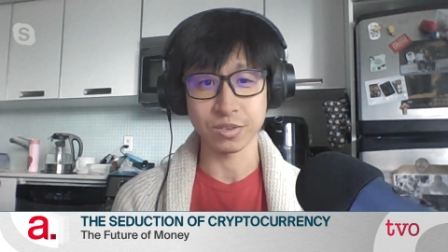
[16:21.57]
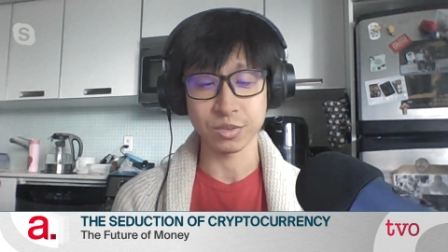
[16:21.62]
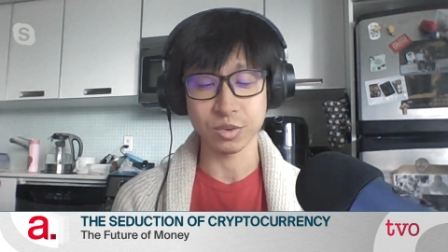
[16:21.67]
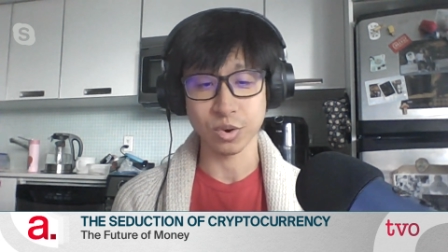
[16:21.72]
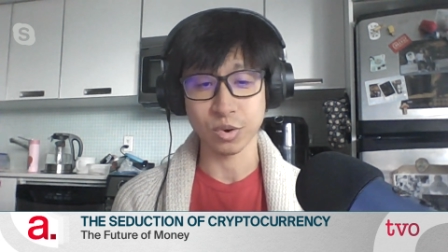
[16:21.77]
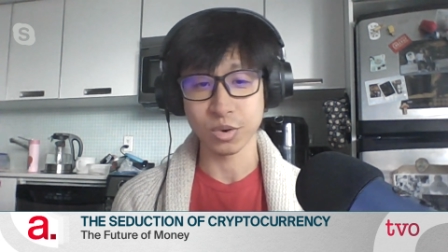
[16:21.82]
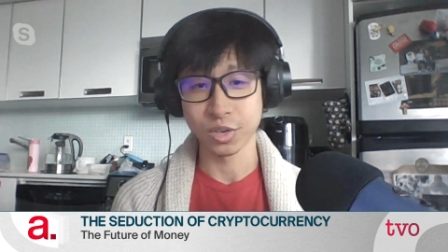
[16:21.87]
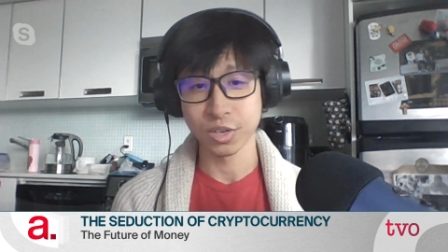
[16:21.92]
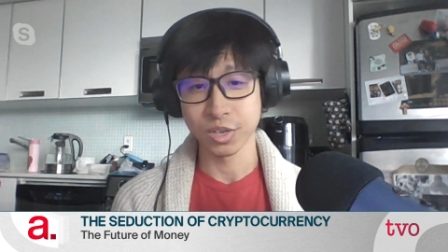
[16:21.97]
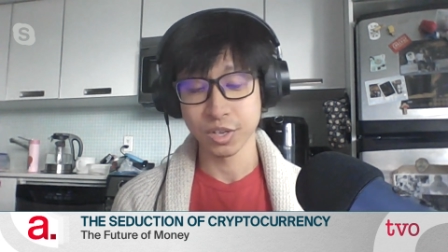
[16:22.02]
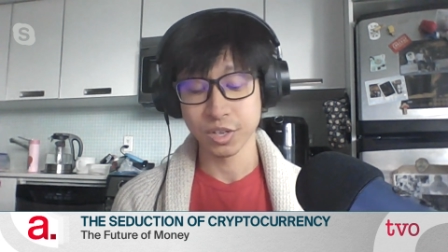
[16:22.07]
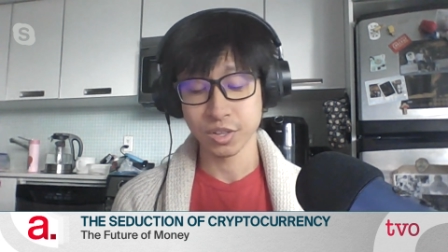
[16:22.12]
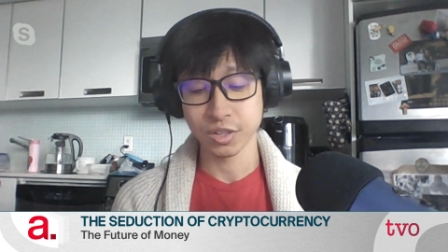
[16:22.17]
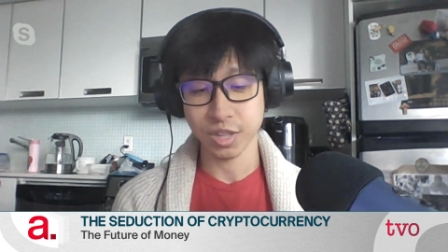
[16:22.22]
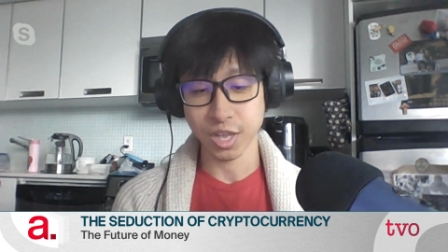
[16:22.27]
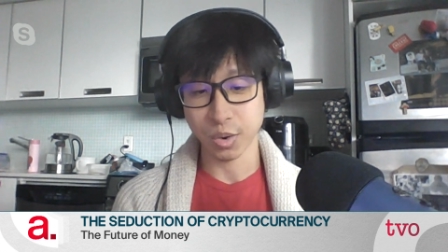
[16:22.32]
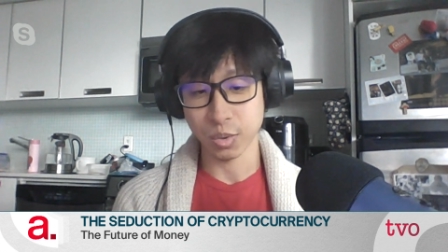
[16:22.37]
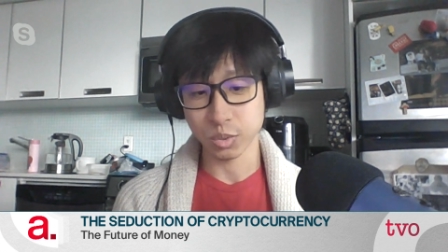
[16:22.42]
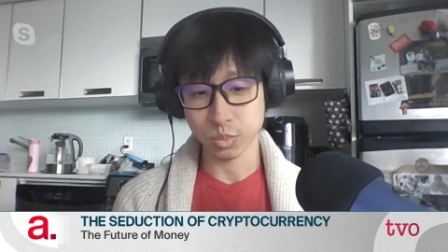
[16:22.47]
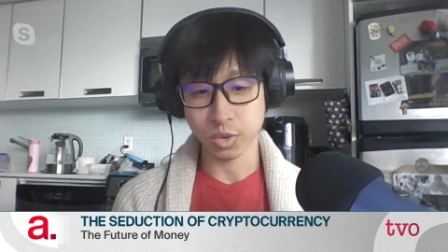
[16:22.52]
So
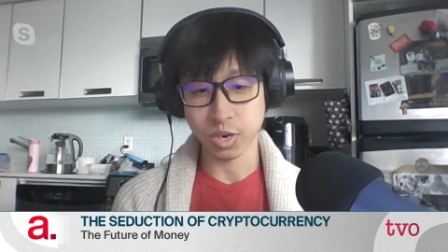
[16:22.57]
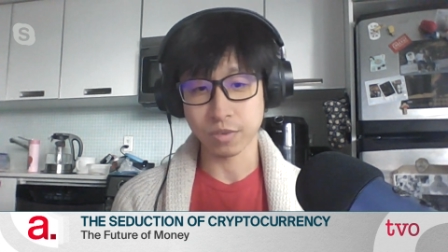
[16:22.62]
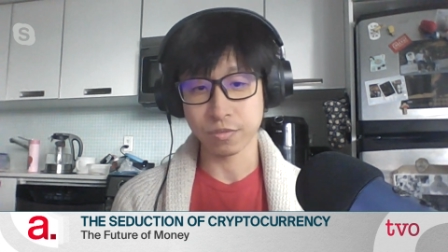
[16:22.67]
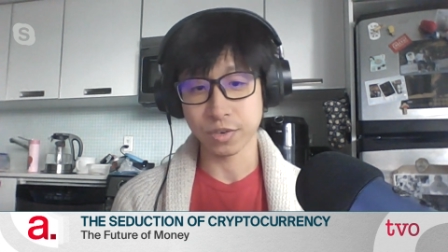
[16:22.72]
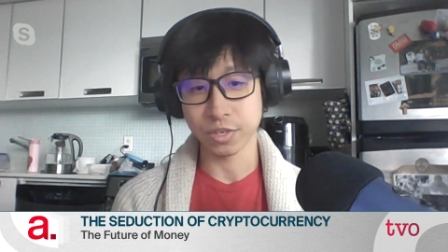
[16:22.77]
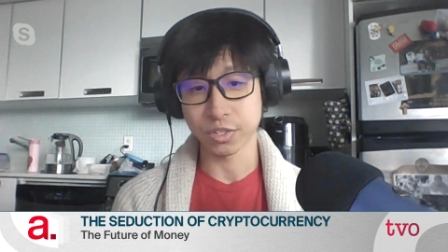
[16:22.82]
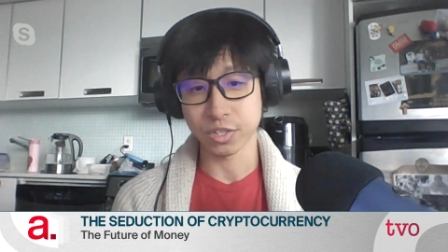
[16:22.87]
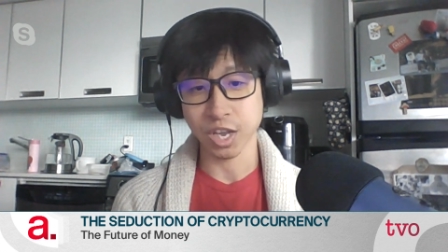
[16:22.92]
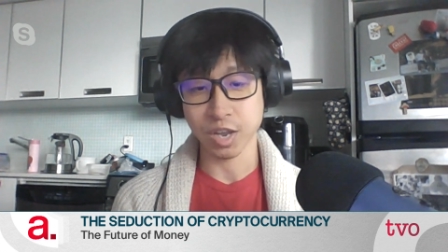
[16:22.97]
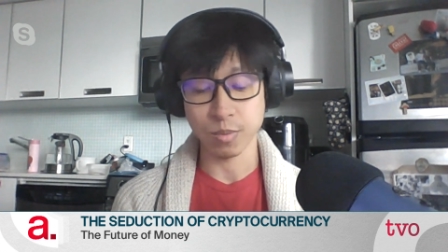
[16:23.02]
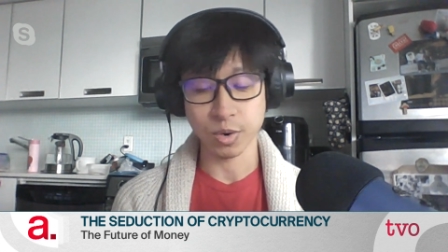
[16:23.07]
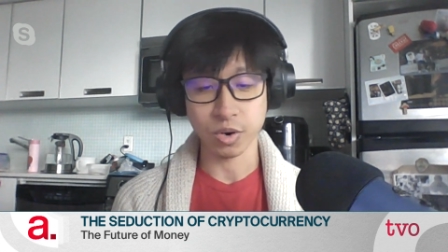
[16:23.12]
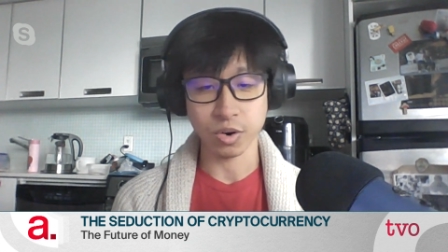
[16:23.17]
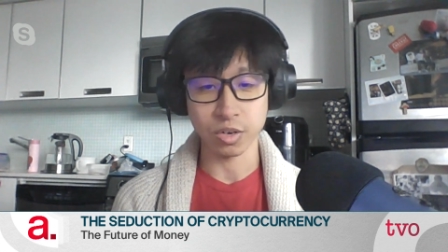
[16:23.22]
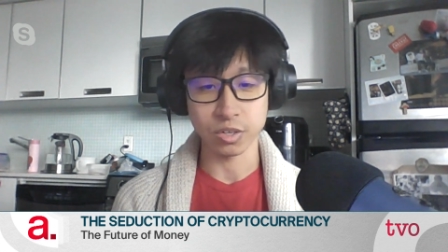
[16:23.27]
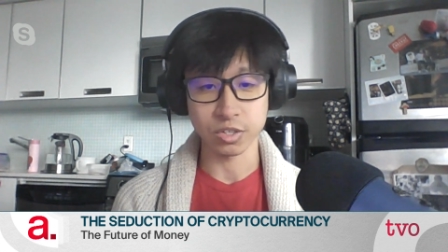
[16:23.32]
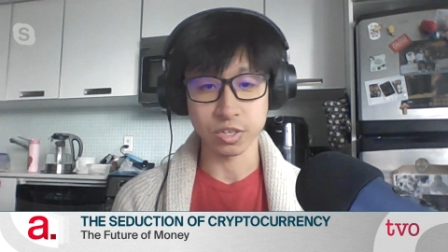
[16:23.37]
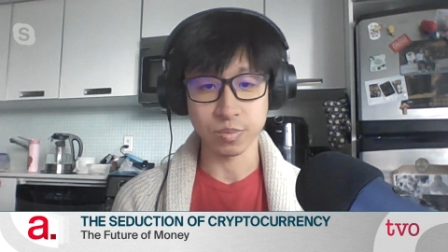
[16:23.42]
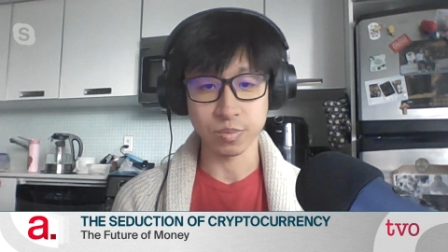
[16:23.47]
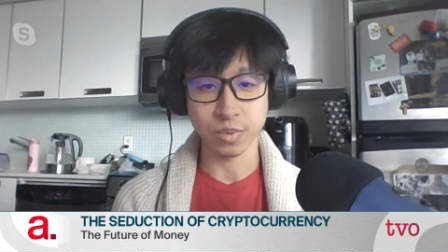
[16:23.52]
that was when I first came
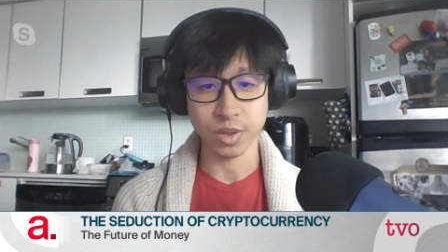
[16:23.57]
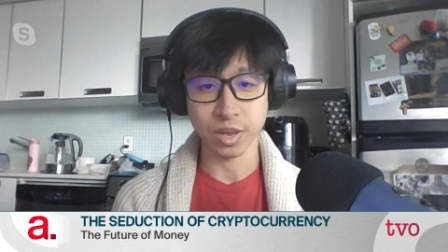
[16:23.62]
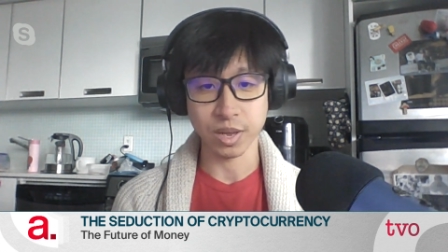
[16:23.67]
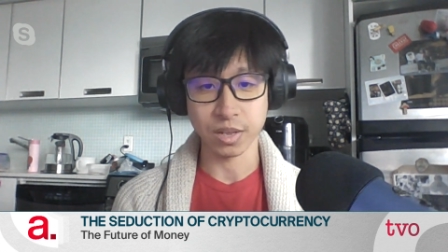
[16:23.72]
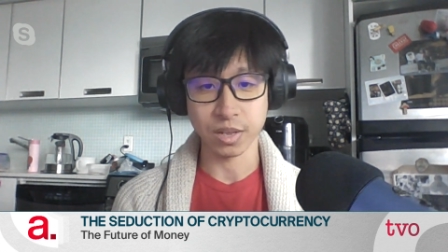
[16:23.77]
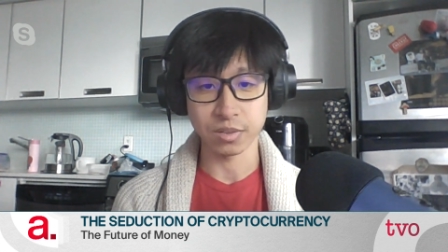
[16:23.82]
across him.